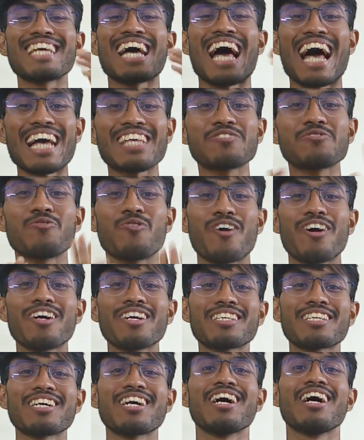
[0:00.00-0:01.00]
worked
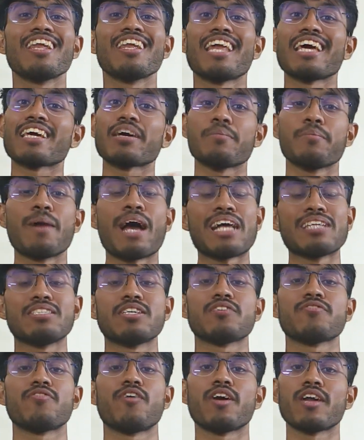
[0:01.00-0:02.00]
like a magic
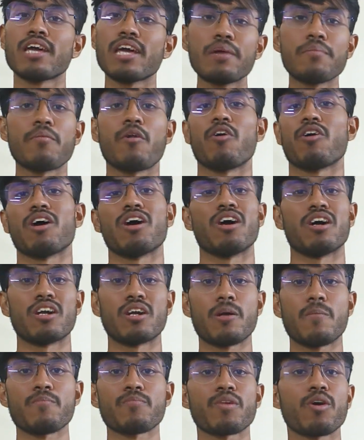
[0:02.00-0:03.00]
for him or her.
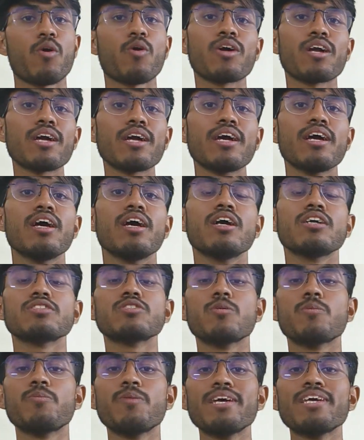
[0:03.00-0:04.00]
Okay, so
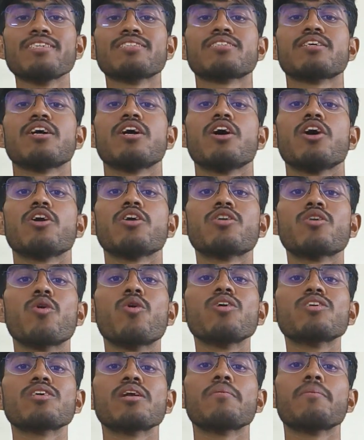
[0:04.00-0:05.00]
please don't
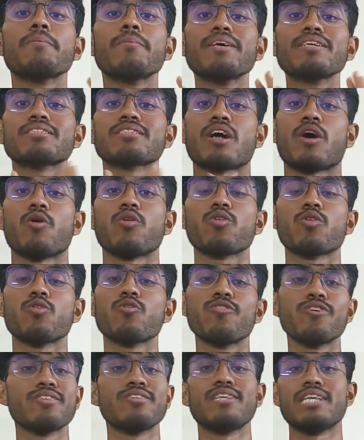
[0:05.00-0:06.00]
miss out with
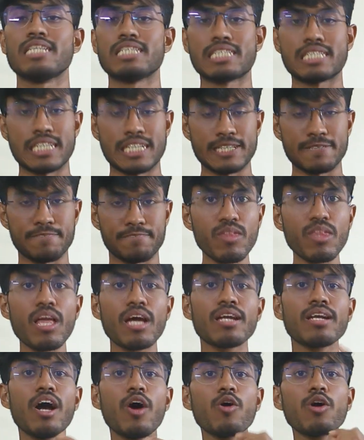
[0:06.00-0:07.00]
this.
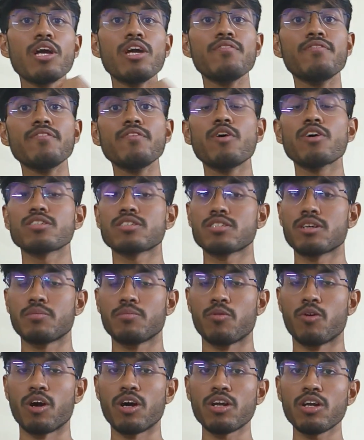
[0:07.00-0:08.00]
Now, if you are
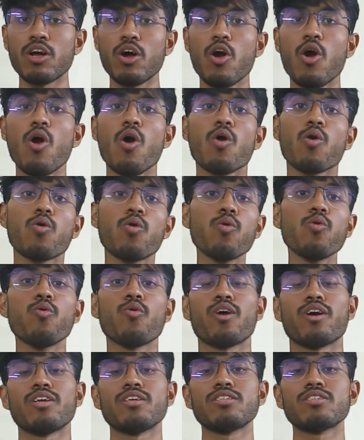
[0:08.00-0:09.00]
someone who
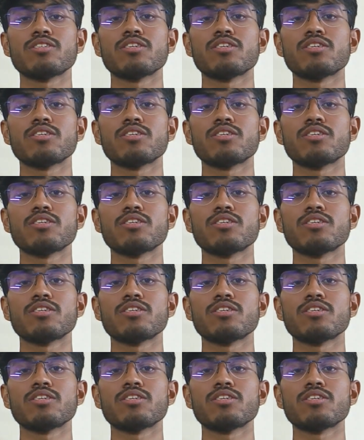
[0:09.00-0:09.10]
wants